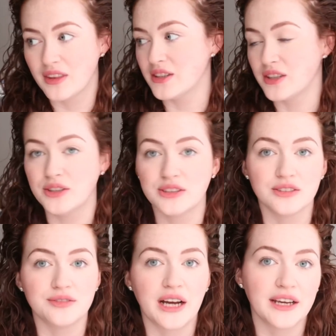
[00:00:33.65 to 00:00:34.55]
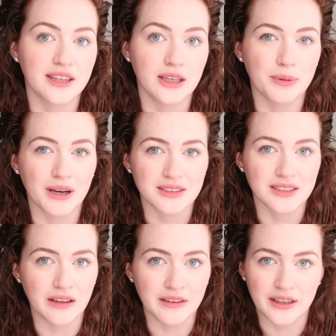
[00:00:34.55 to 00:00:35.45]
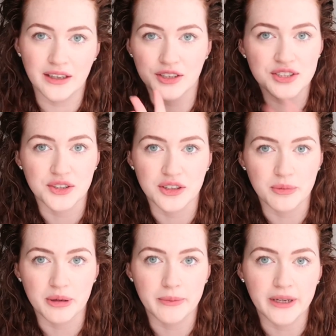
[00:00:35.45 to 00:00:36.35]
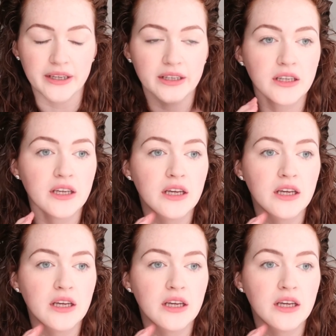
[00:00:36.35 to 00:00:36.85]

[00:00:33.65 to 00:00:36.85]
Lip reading: There's loads of IKEA bags down there. I'll show you them in a minute.